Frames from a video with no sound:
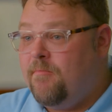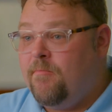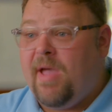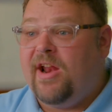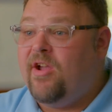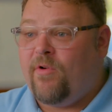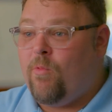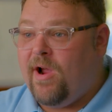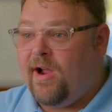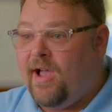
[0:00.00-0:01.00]
Many of our
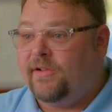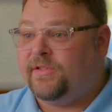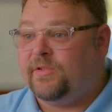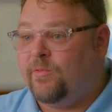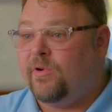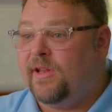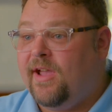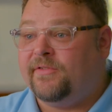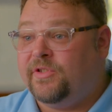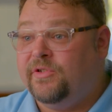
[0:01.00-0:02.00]
warehouses were
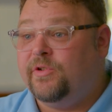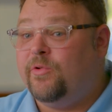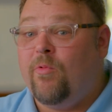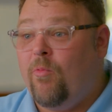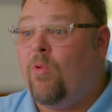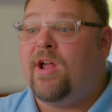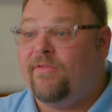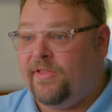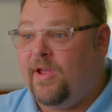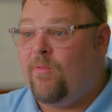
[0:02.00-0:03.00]
left to do
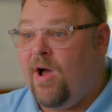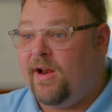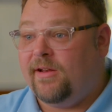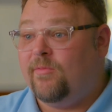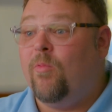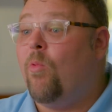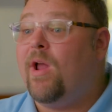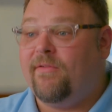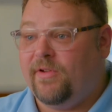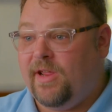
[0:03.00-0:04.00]
whatever they wanted,
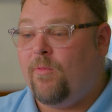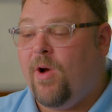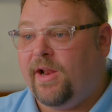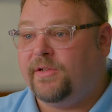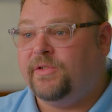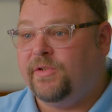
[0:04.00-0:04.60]
whenever they wanted